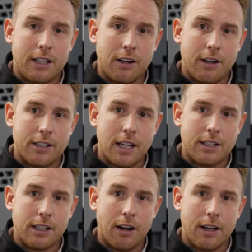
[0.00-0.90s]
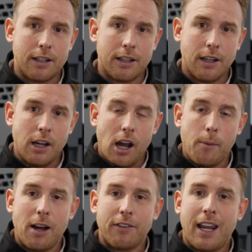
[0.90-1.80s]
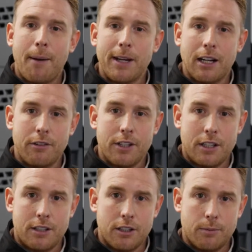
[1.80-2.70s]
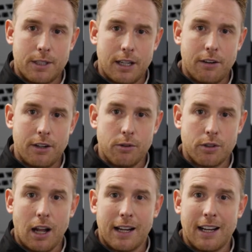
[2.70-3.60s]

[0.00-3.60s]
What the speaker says: degrees centigrade. And we have chemically resistant materials like